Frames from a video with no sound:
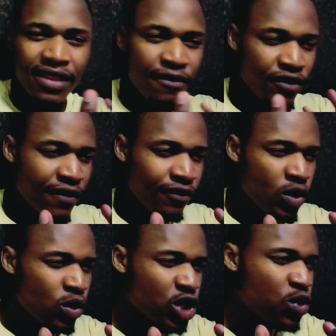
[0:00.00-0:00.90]
if
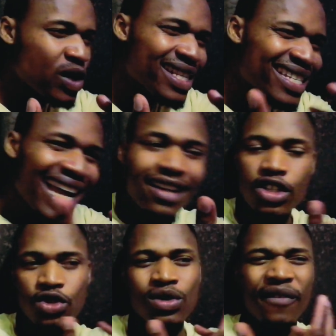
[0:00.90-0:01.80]
you were too
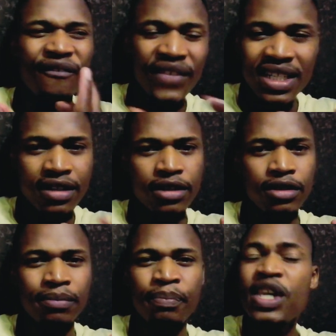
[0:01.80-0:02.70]
attached to the
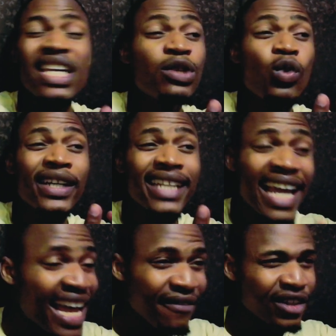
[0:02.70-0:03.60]
physical, be it
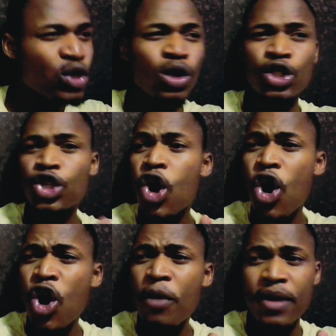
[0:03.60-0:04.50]
whatever, your
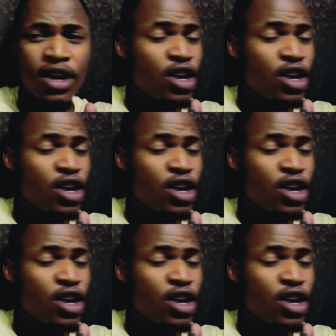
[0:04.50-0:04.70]
job,